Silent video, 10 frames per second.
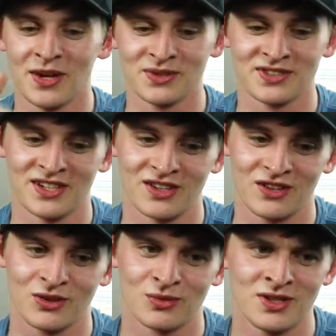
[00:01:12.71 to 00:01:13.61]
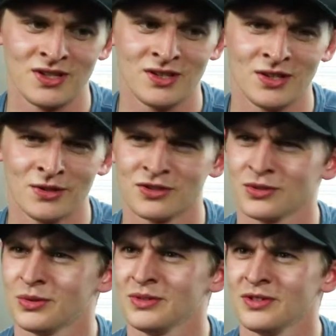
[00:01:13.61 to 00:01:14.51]
I was like 3 years
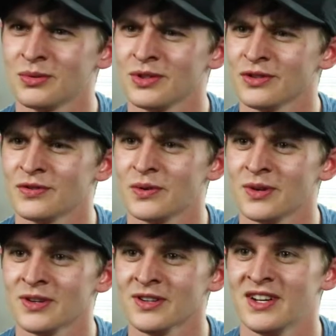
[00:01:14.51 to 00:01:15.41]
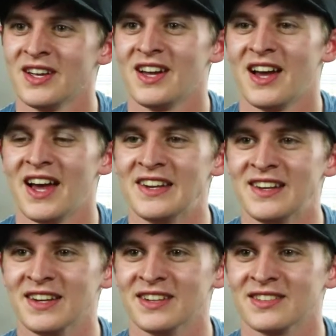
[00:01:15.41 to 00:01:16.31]
old, 3 or 4. I
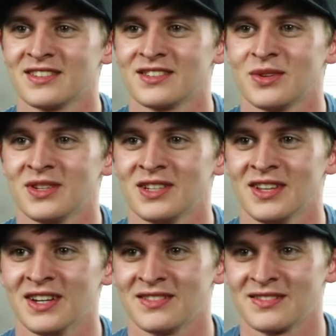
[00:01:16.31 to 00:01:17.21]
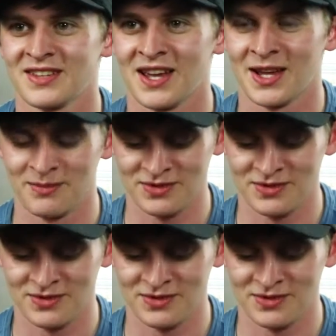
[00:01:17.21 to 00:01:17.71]
danced, so I did like tap,